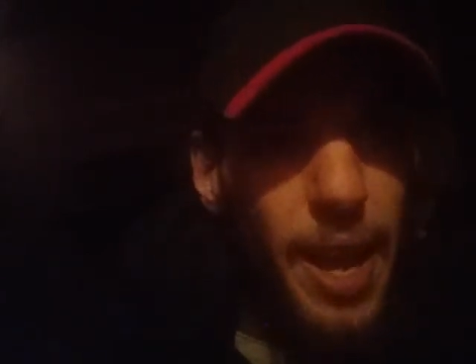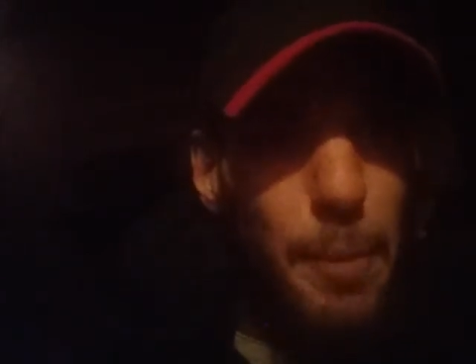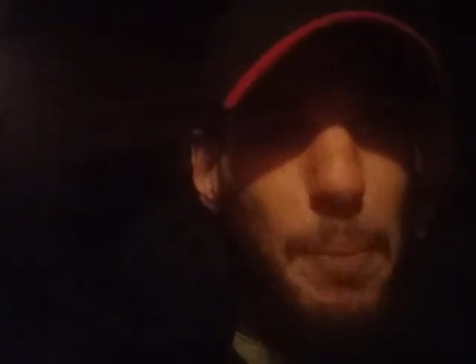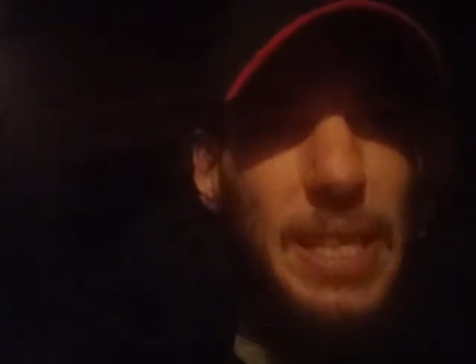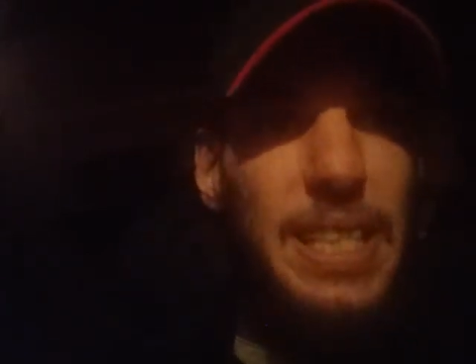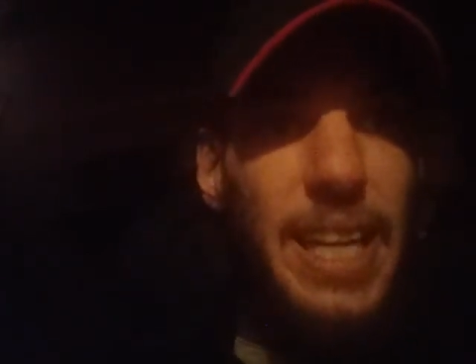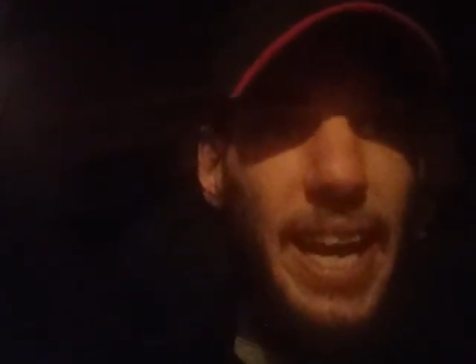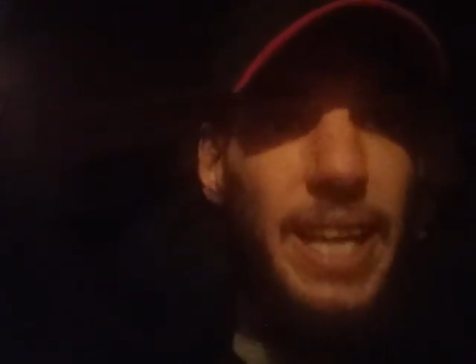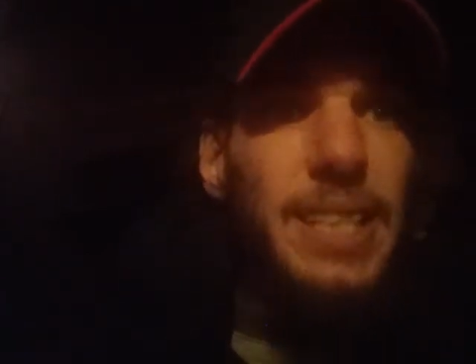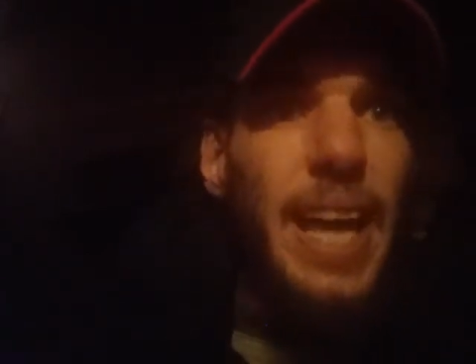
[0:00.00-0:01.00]

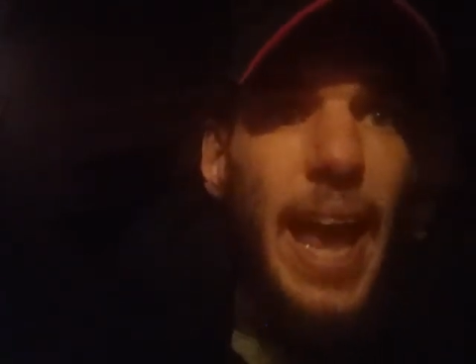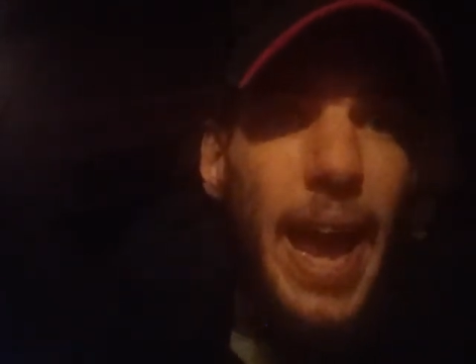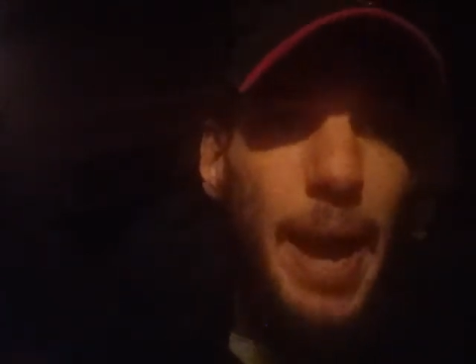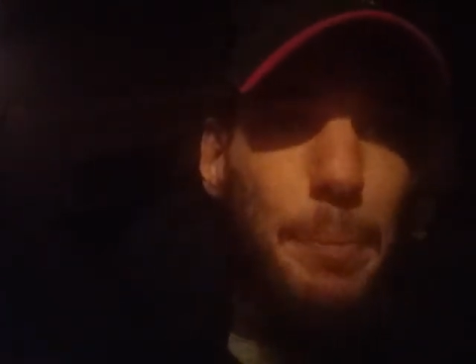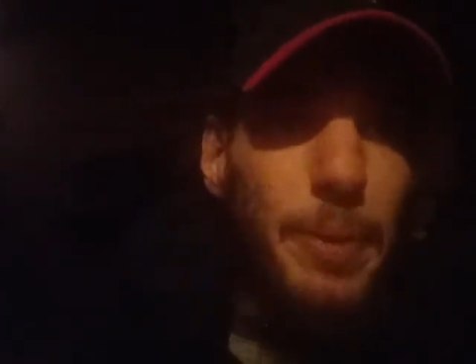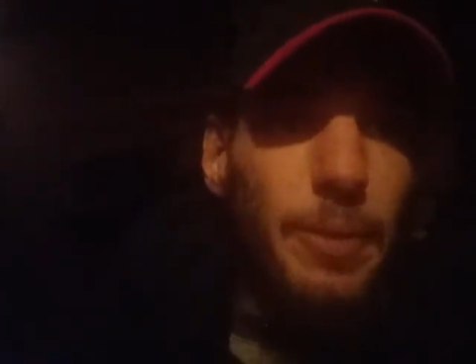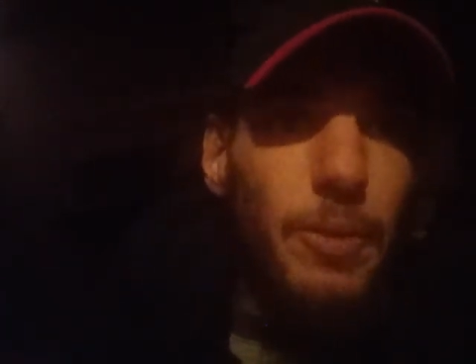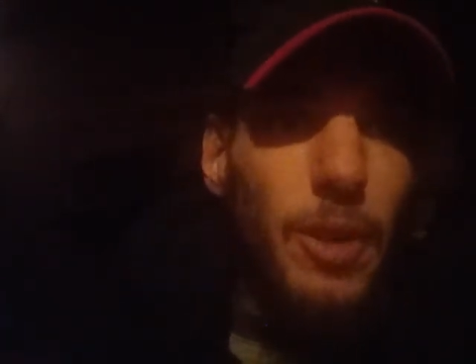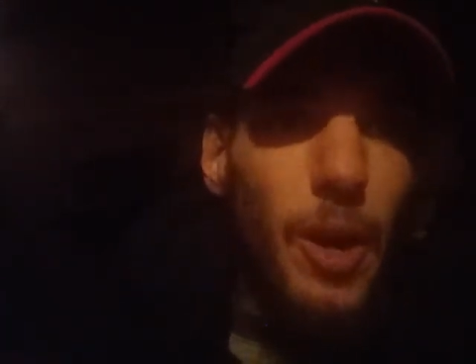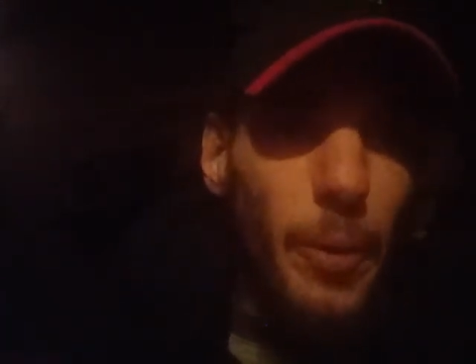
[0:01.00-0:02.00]
mistakes happen,
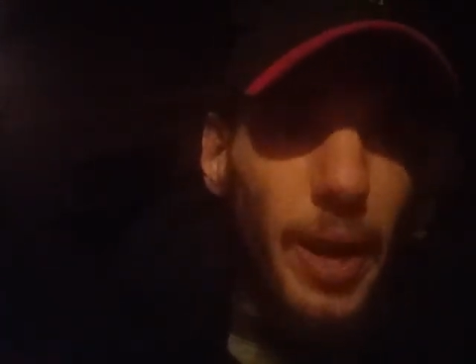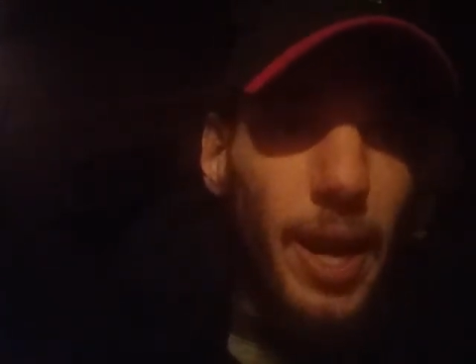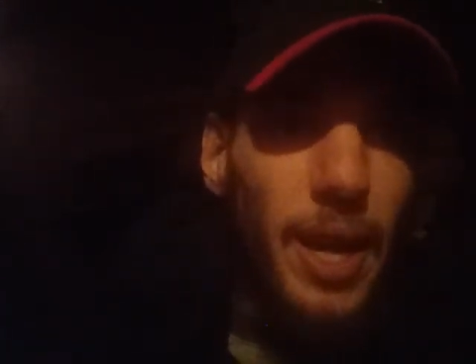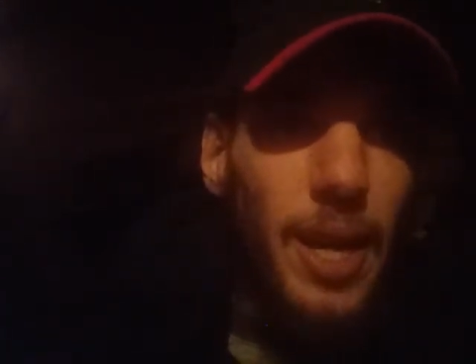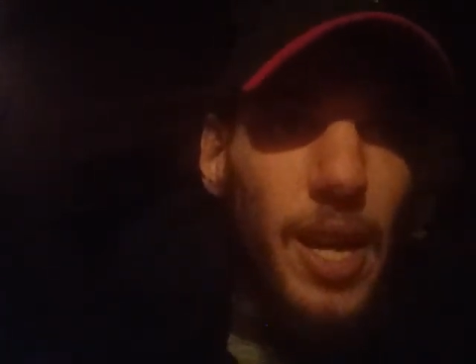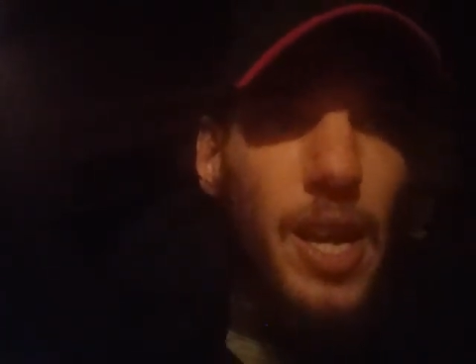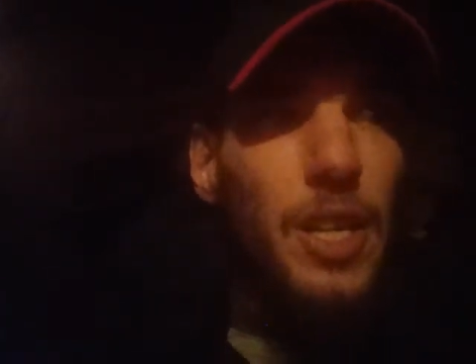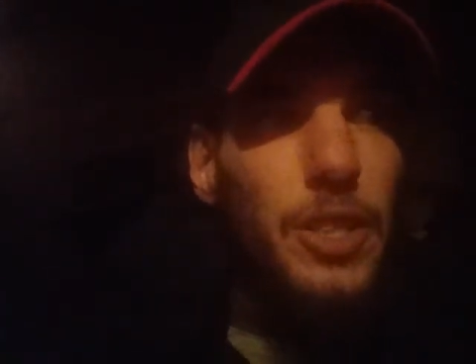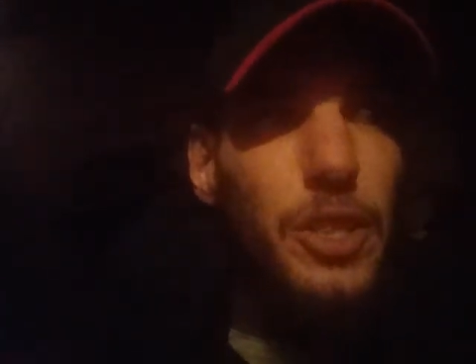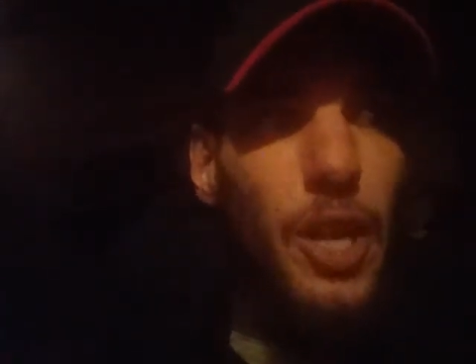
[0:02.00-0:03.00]
okay?
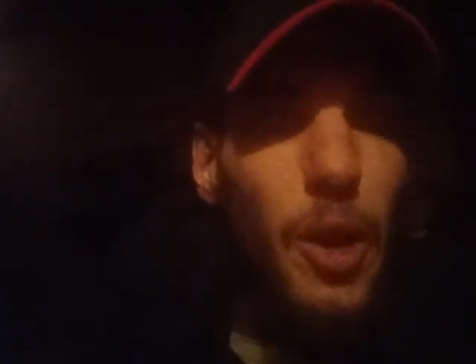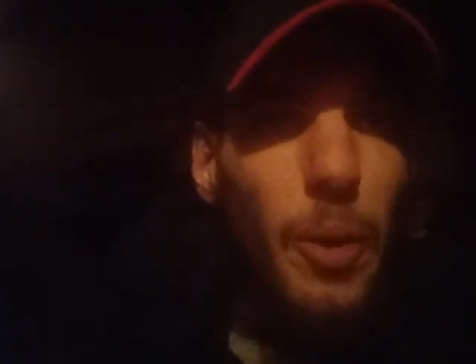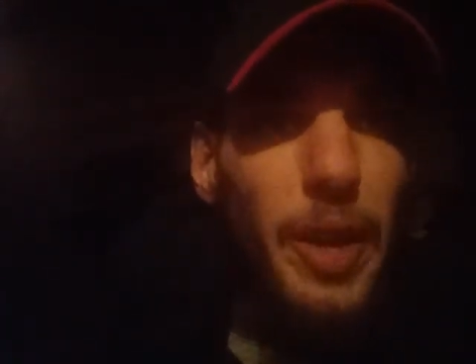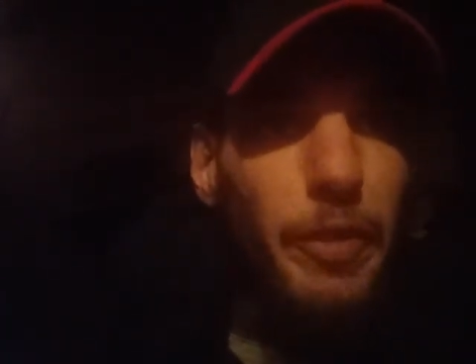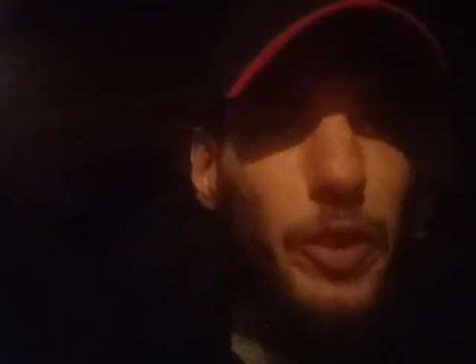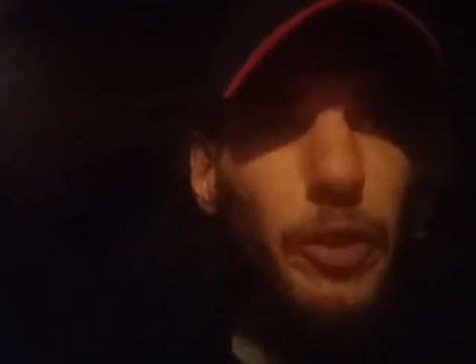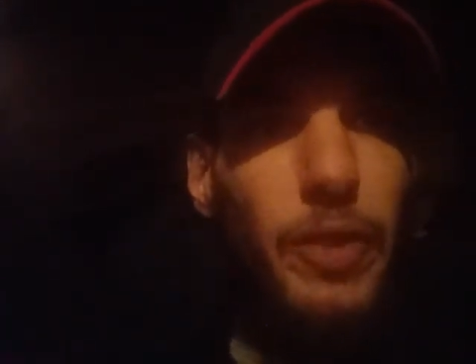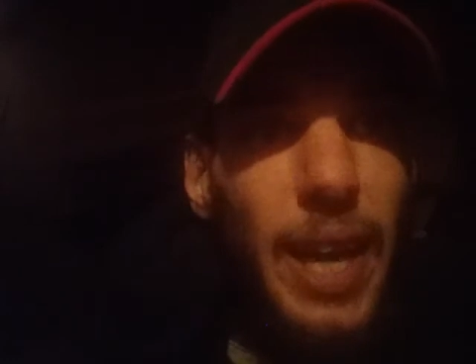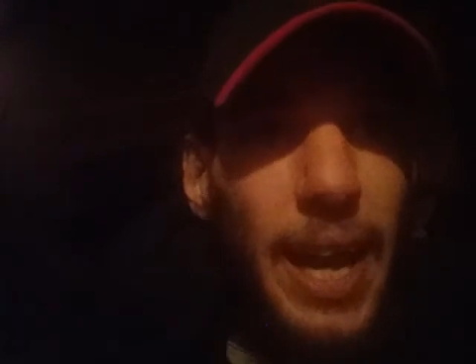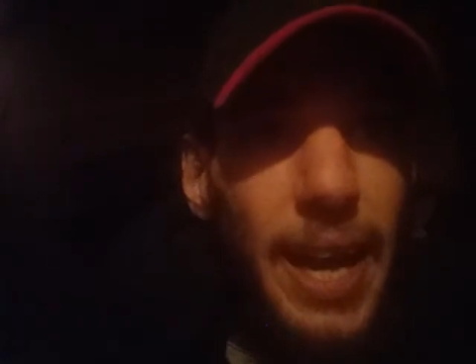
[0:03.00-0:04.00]
So if
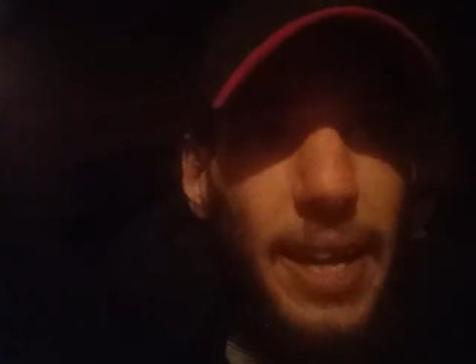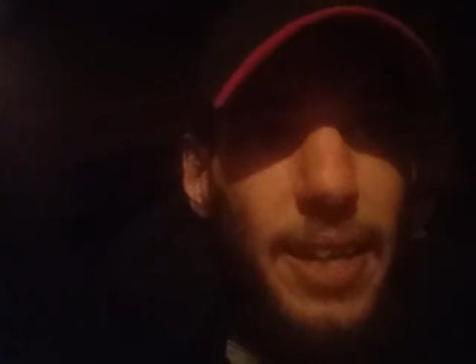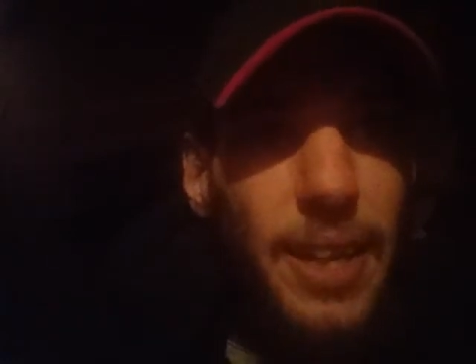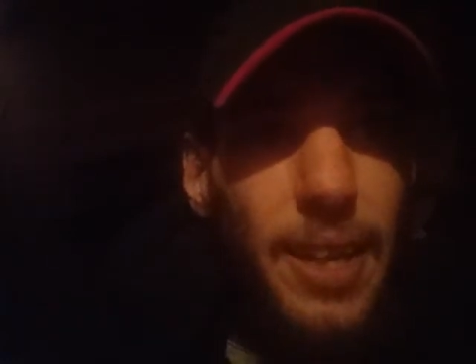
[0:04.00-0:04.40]
you've got